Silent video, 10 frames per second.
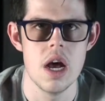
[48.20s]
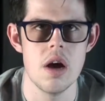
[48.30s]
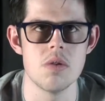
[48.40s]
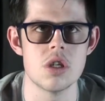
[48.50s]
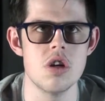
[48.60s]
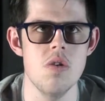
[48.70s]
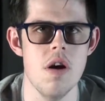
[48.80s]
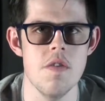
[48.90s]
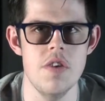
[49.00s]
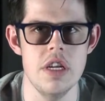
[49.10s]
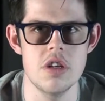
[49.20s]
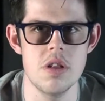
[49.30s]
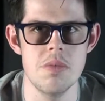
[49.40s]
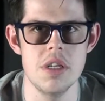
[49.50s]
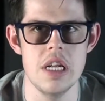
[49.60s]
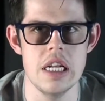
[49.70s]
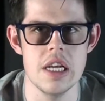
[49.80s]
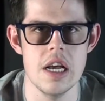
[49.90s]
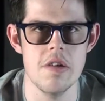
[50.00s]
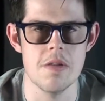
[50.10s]
I'll show off each of them in
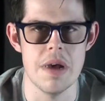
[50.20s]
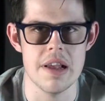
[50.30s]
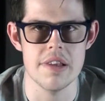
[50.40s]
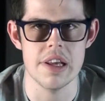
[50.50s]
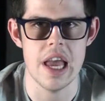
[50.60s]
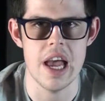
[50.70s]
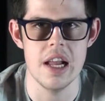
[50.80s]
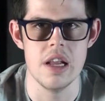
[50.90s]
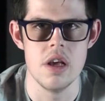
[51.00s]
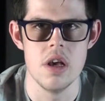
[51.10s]
detail as best as I can.